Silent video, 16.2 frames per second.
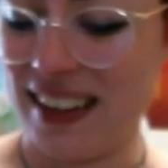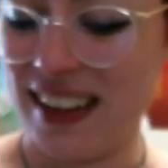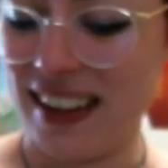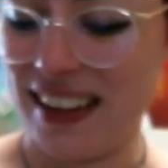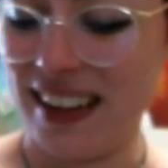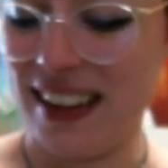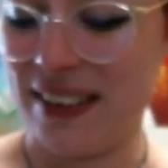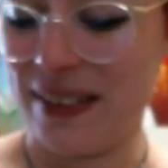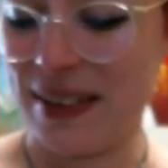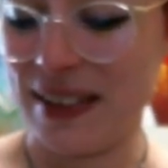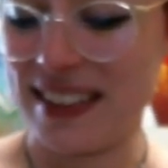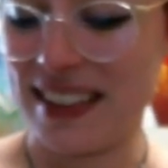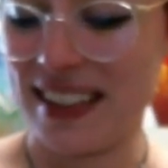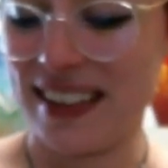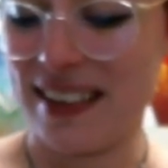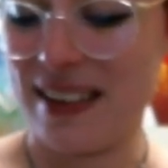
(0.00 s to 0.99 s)
it was
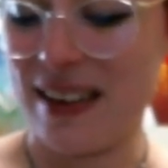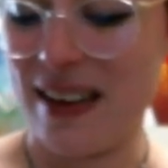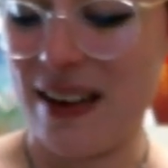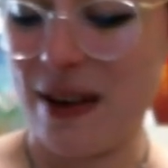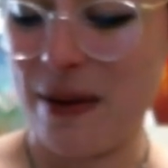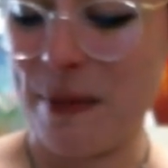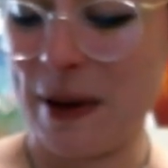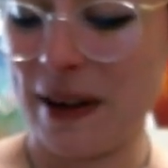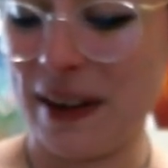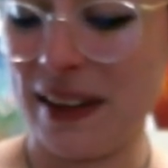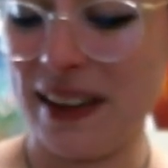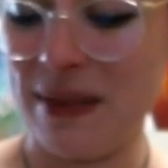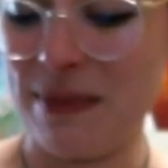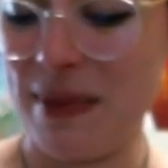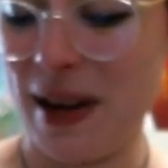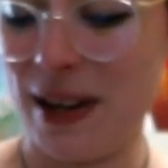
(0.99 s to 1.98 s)
apparently
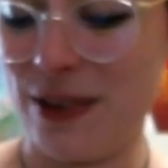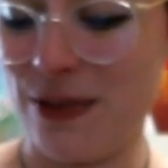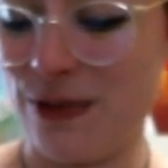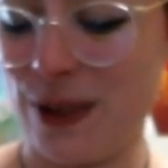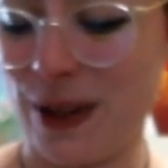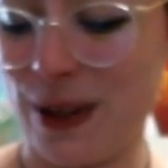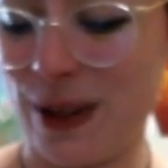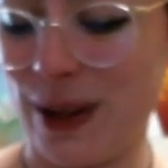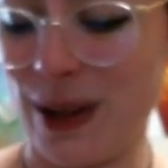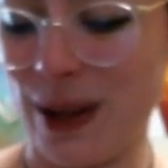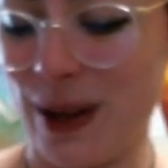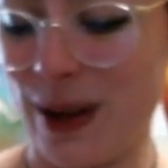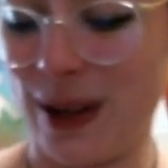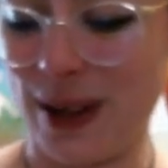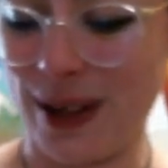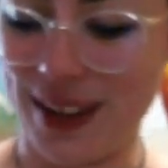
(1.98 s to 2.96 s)
made for
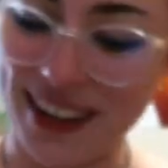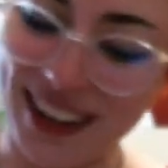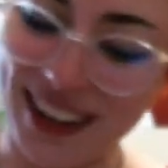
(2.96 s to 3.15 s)
a